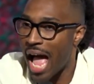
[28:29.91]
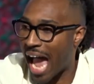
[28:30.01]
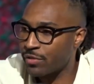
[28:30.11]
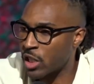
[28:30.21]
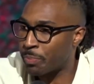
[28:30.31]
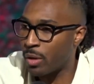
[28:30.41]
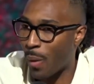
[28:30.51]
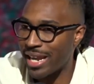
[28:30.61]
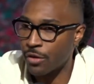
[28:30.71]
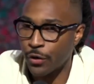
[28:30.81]
I've just been
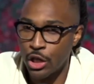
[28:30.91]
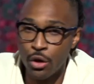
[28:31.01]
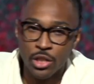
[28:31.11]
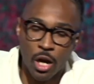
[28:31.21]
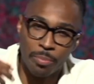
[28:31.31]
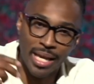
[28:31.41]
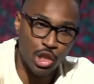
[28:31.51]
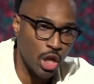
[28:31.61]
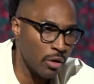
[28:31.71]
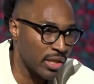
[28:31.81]
waiting for you to start being
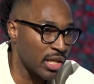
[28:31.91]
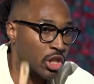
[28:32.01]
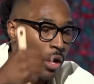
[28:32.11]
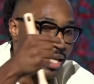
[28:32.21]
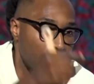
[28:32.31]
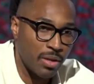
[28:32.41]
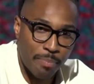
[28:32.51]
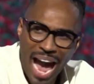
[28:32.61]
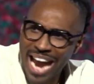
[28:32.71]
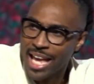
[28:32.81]
generous and start giving
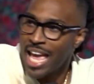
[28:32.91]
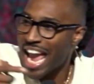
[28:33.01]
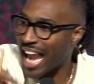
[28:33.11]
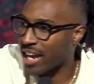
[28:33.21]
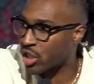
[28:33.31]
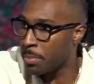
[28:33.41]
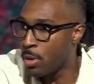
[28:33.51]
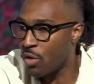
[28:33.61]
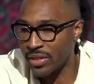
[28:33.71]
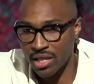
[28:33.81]
back and actually
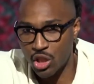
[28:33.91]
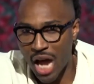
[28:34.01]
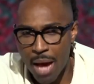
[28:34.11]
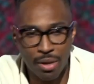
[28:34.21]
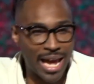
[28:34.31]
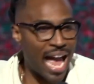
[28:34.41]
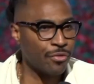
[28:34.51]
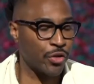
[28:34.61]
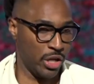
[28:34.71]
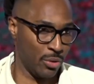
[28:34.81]
move into the job that I have
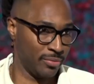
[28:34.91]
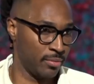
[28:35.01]
for you."